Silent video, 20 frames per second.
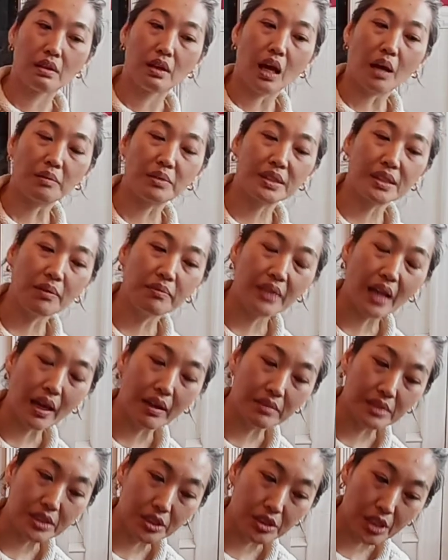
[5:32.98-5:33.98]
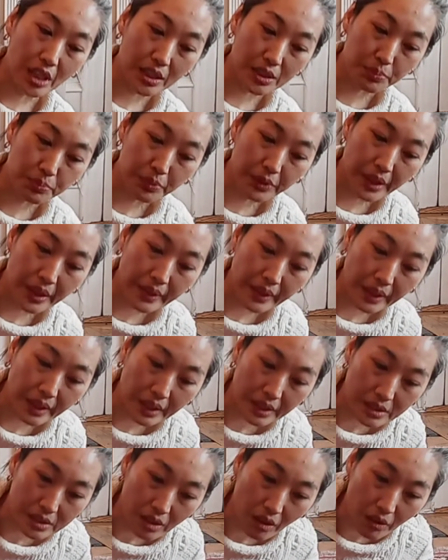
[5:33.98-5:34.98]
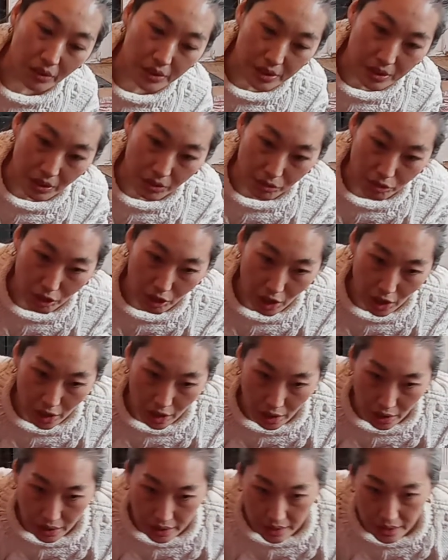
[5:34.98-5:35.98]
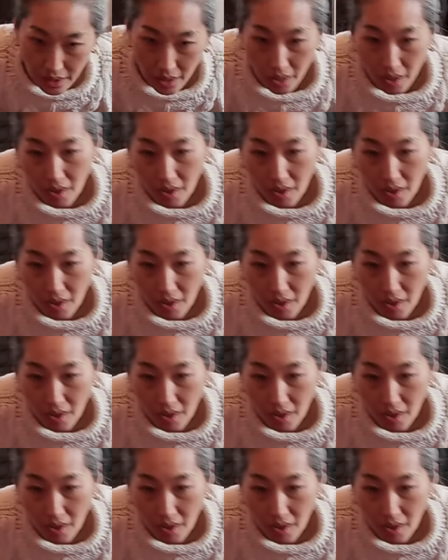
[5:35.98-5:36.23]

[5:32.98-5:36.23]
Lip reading: I mean, sometimes the chest breathing is also good,